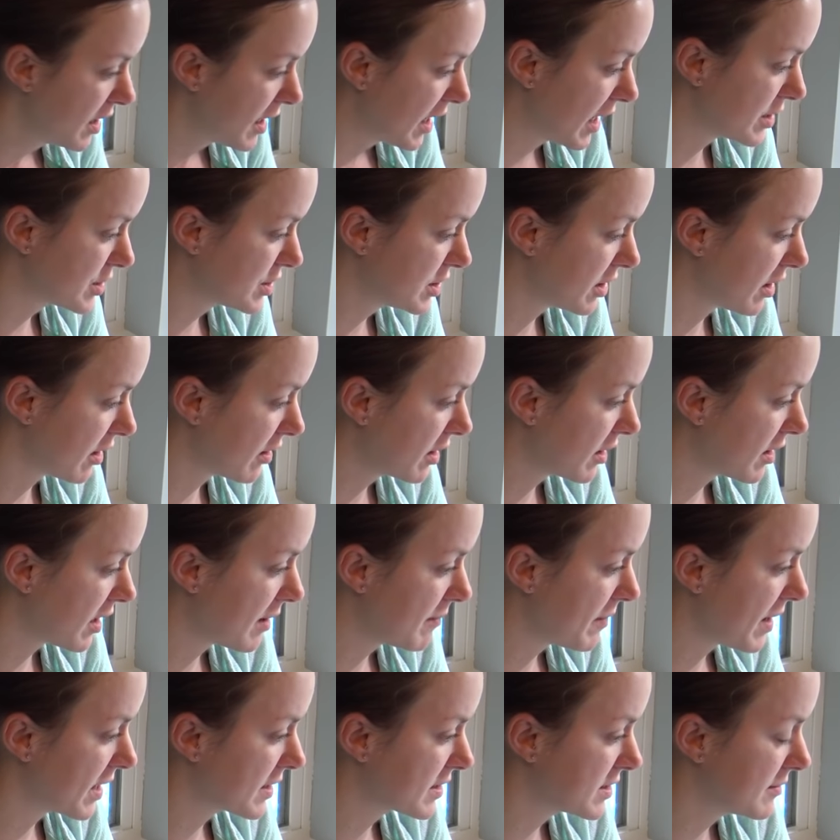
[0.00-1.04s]
And she already
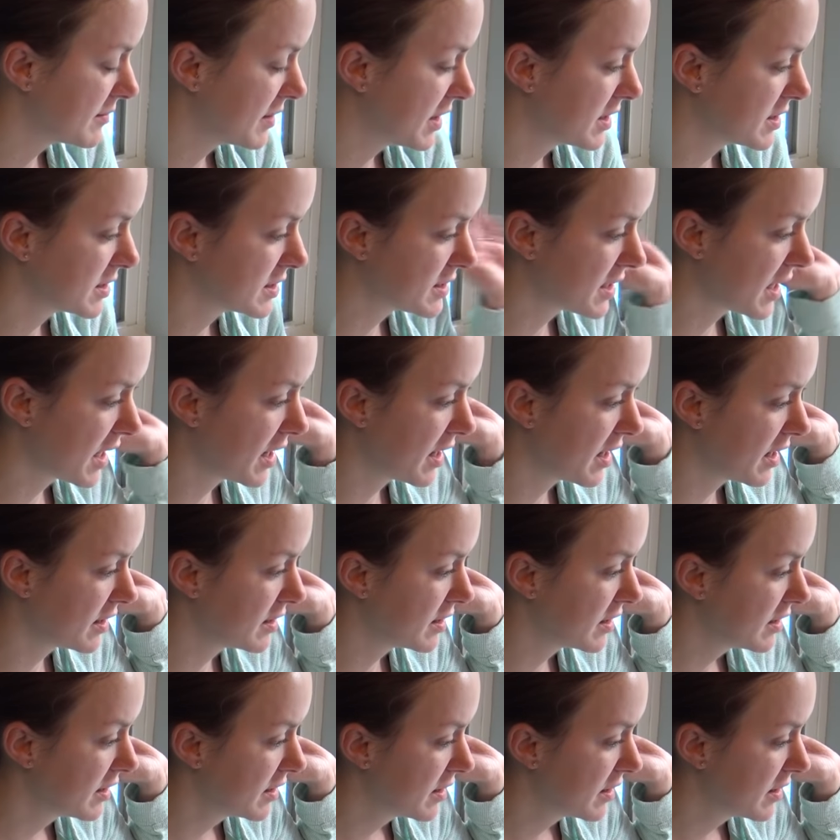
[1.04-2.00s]
got back to me and said,